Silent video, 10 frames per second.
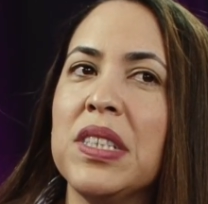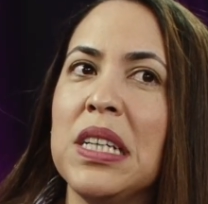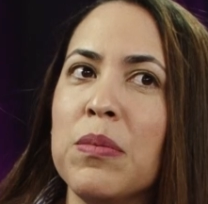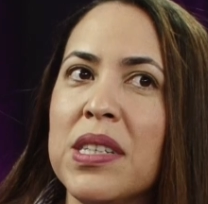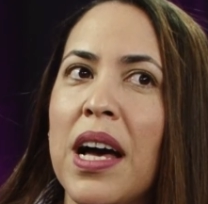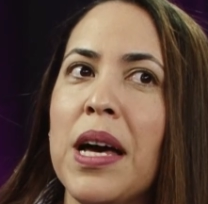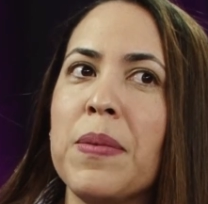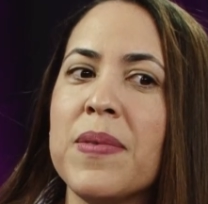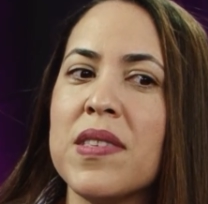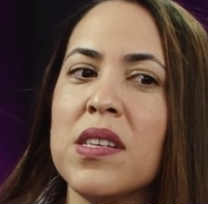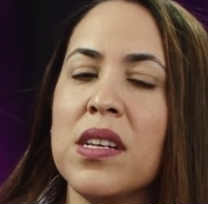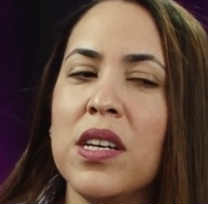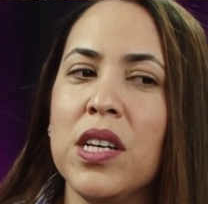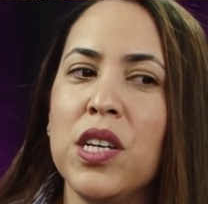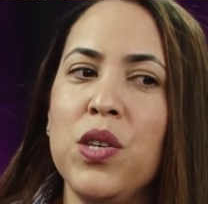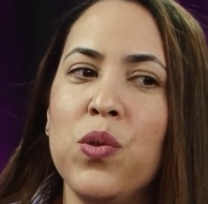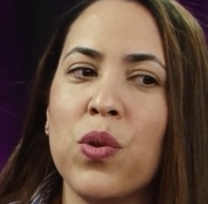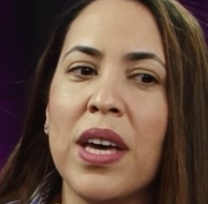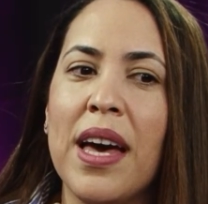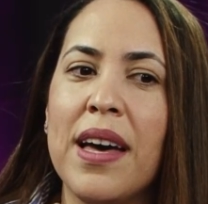Sometimes
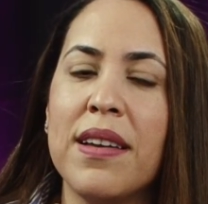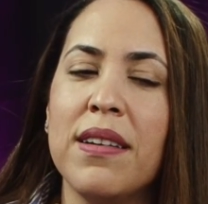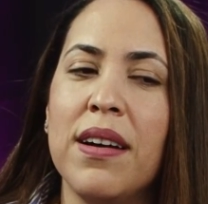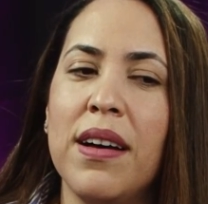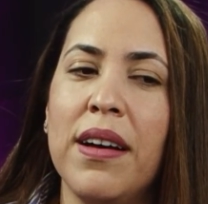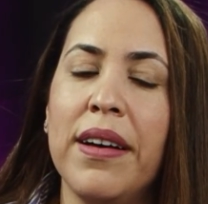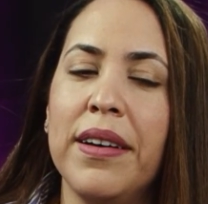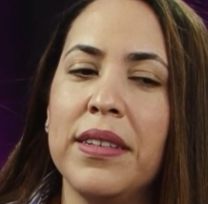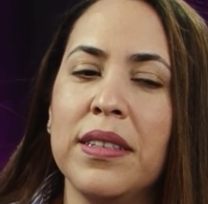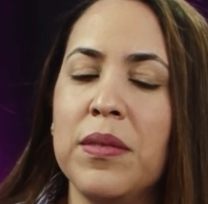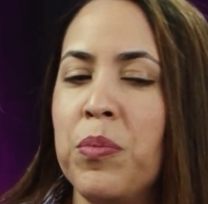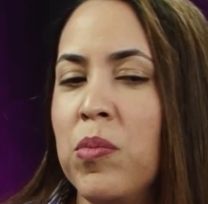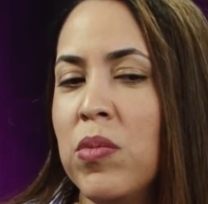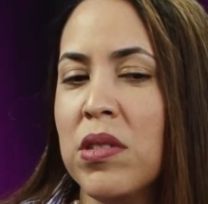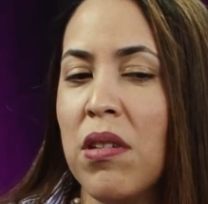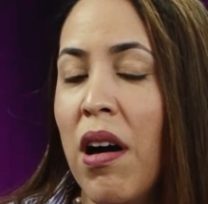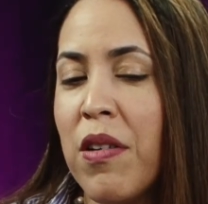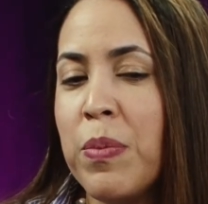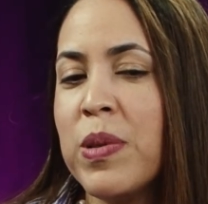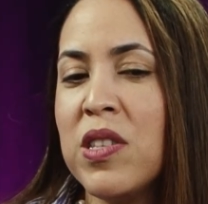you get
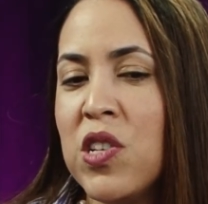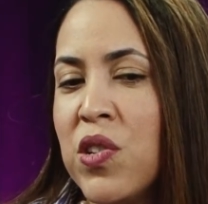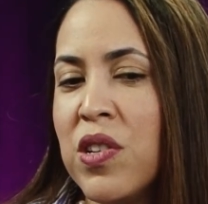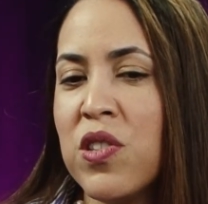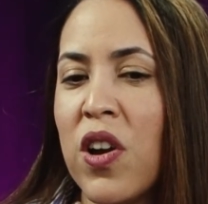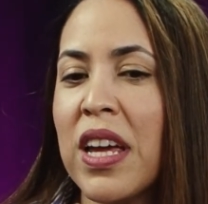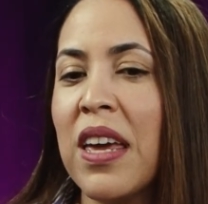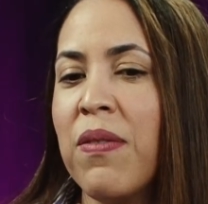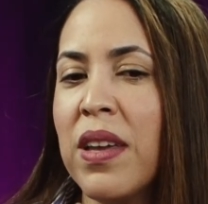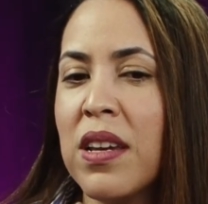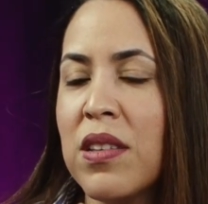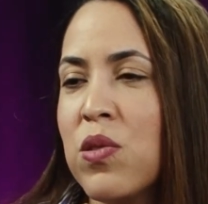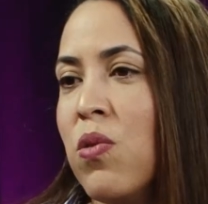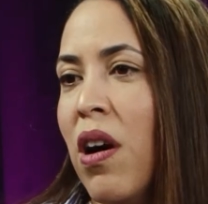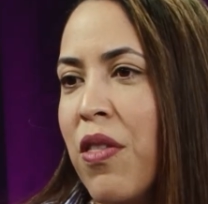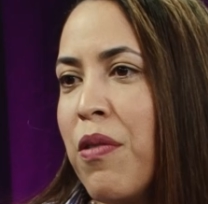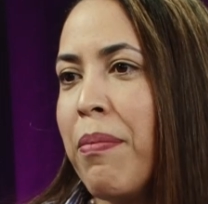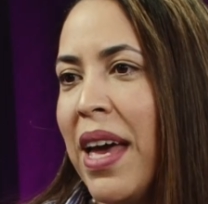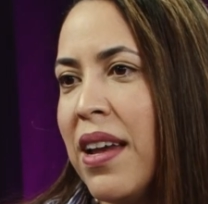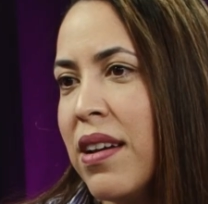other positions are given to other
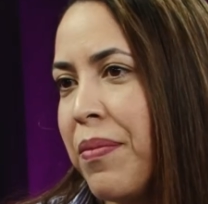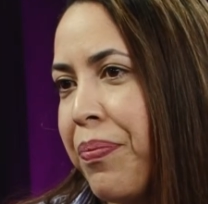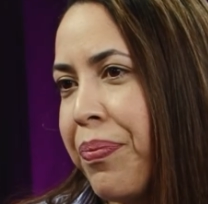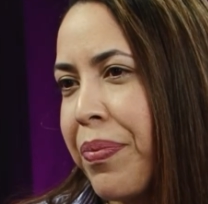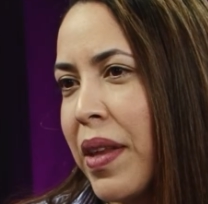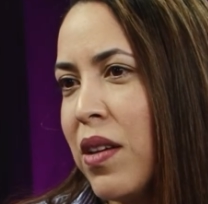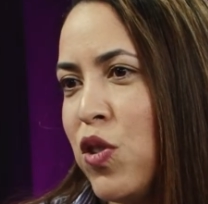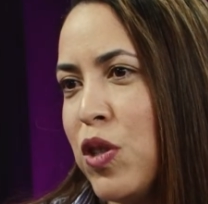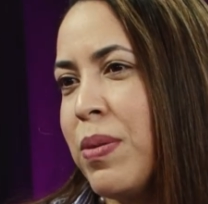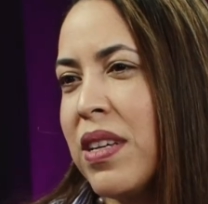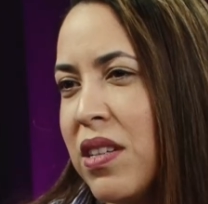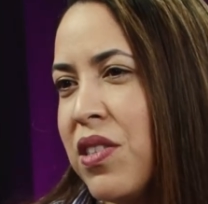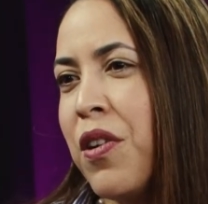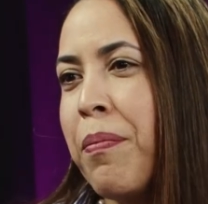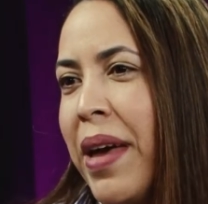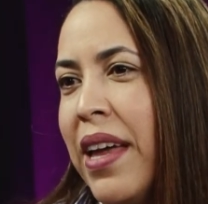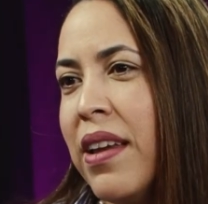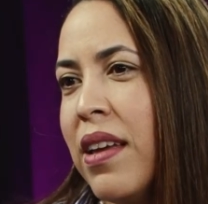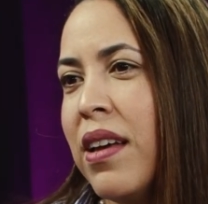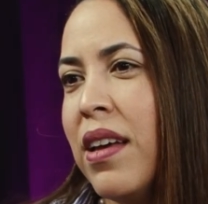men just because they're
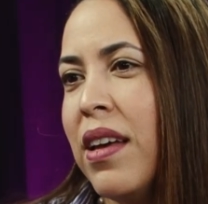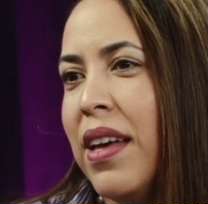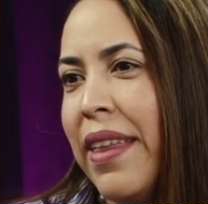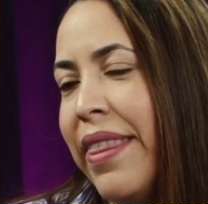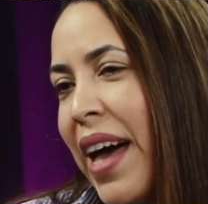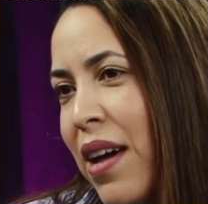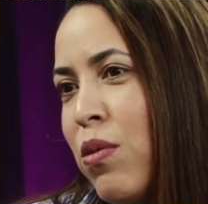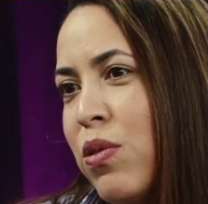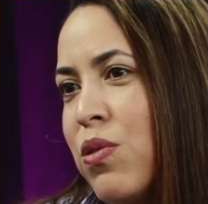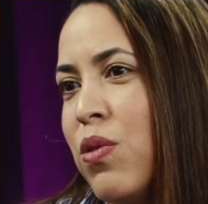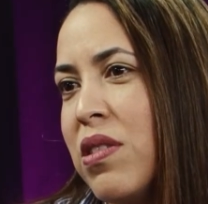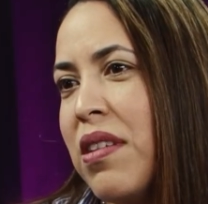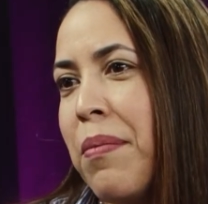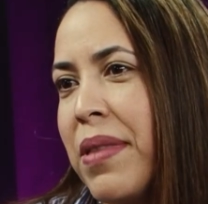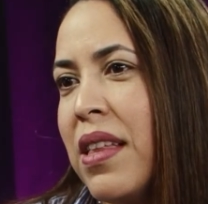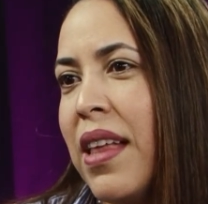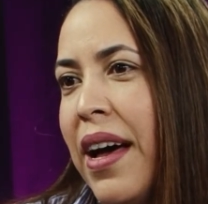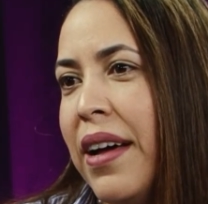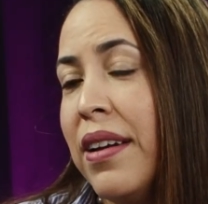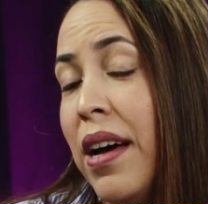men. And that also is something
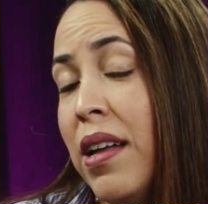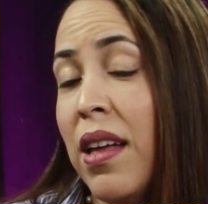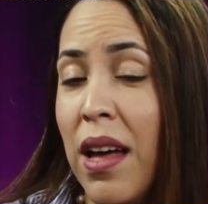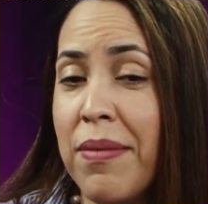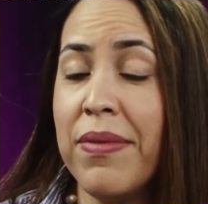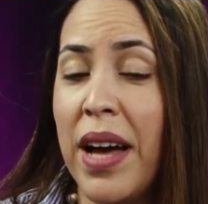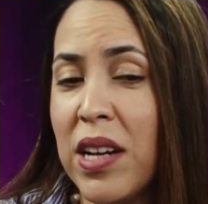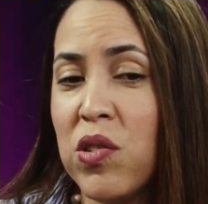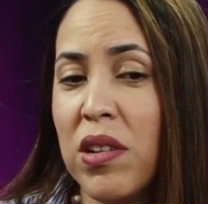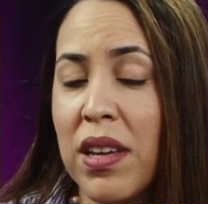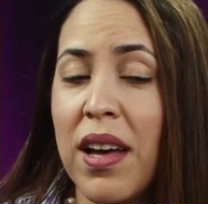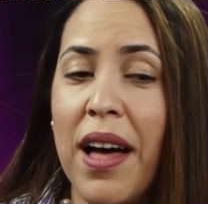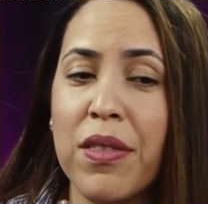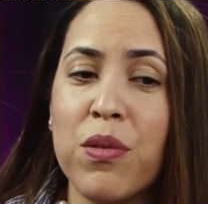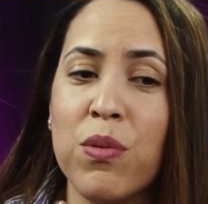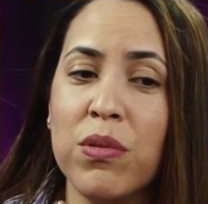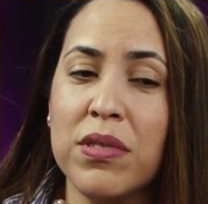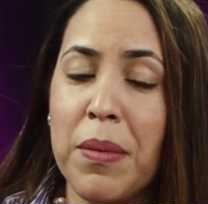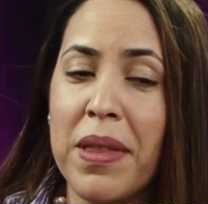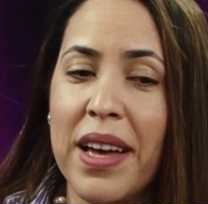that I've actually gone through
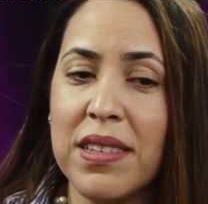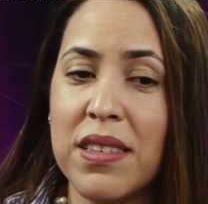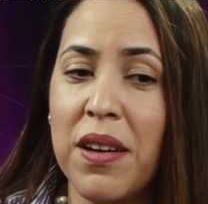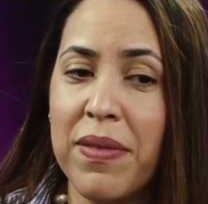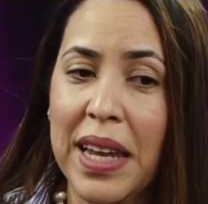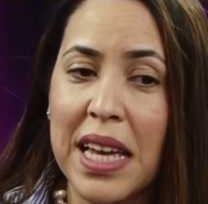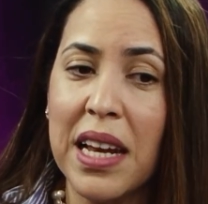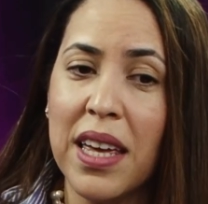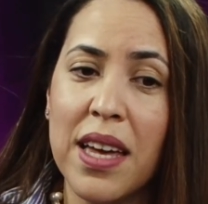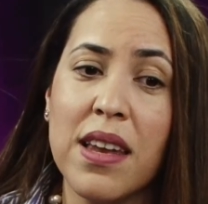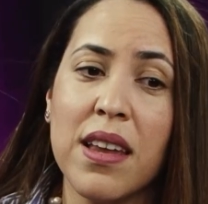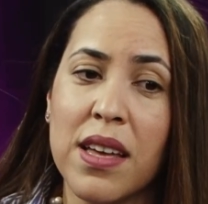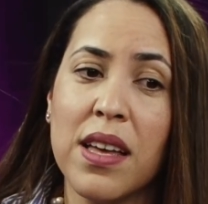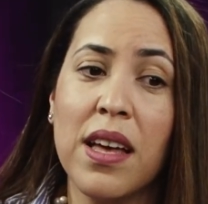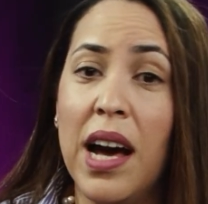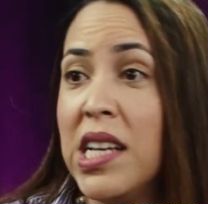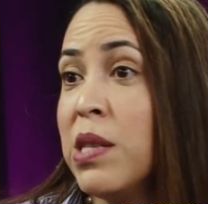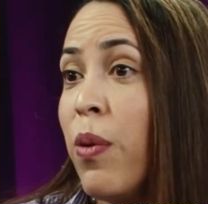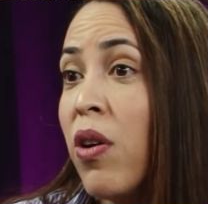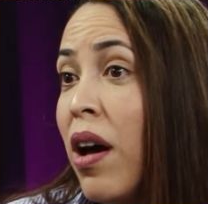some of that stuff lately. And I
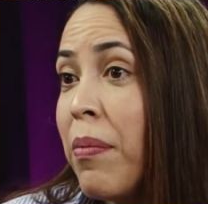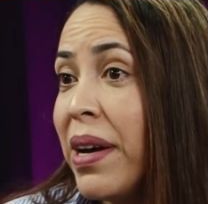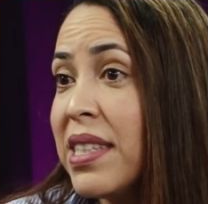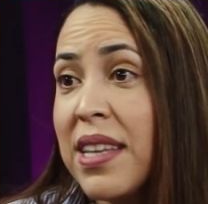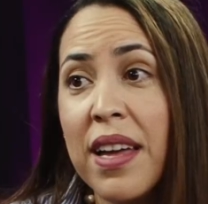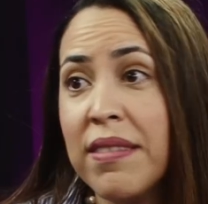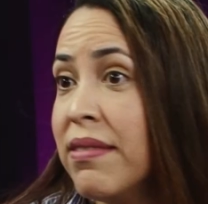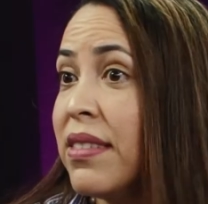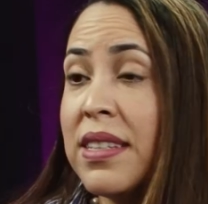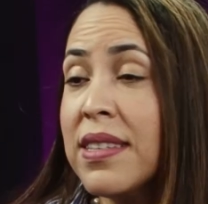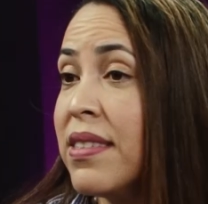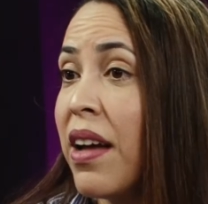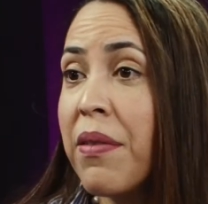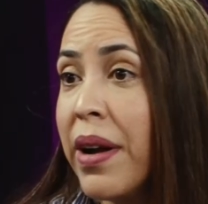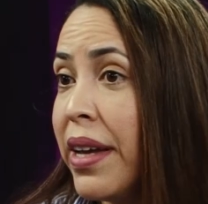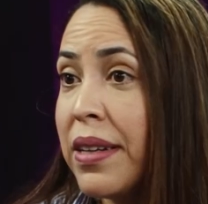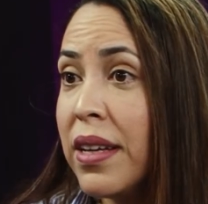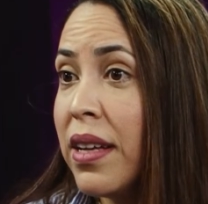spoke up. I said, this is not right.